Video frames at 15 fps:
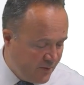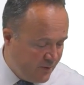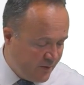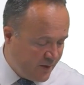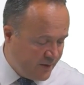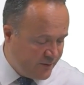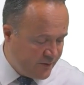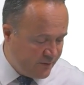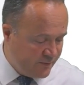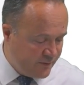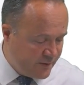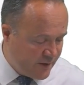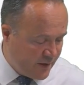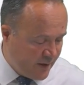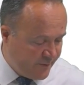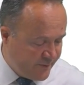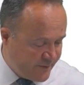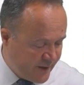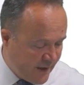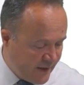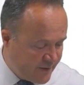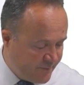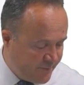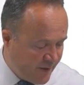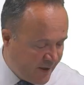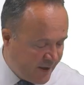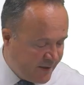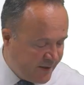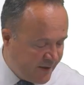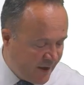Okay, so times that
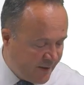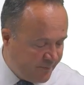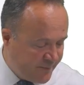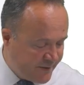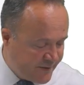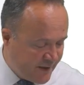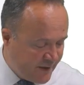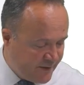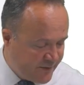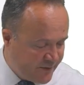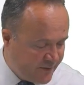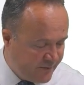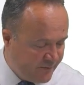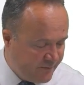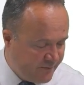by 9%,